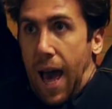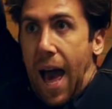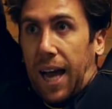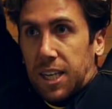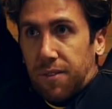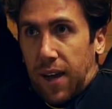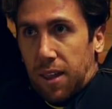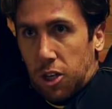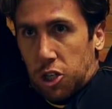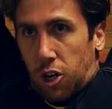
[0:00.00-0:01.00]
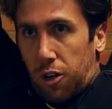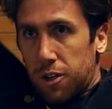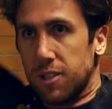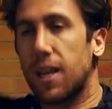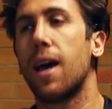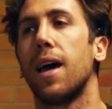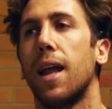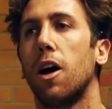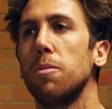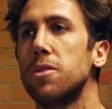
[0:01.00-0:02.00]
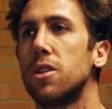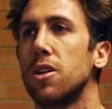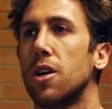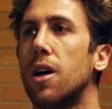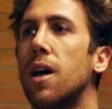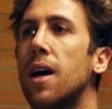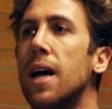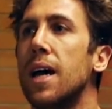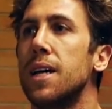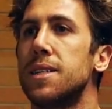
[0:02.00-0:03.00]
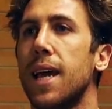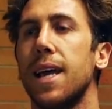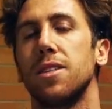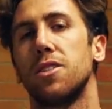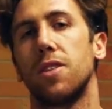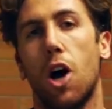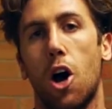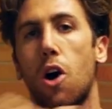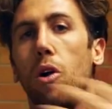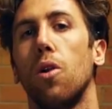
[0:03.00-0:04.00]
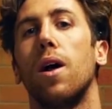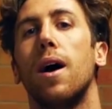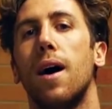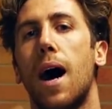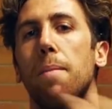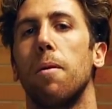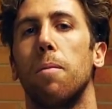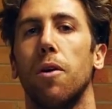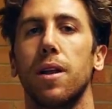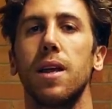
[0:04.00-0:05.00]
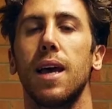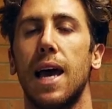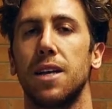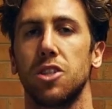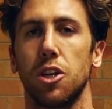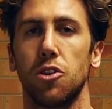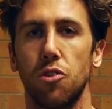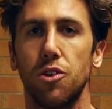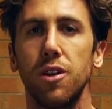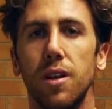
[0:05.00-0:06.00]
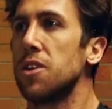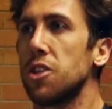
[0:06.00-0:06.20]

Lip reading: activate the shoulders, it helps to tense the whole upper body as a unit.